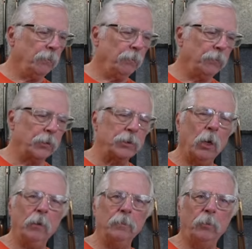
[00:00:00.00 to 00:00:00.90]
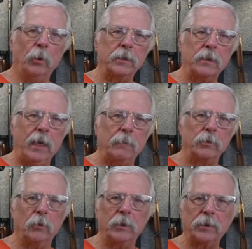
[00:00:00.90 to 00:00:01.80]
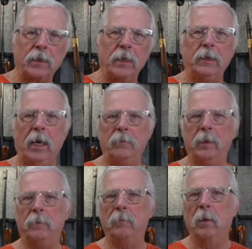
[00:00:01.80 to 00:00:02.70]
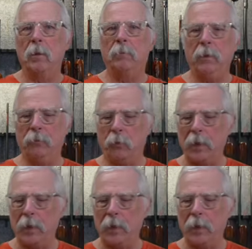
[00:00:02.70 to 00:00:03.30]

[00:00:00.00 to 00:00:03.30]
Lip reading: there's no import stamp, so this gun came in before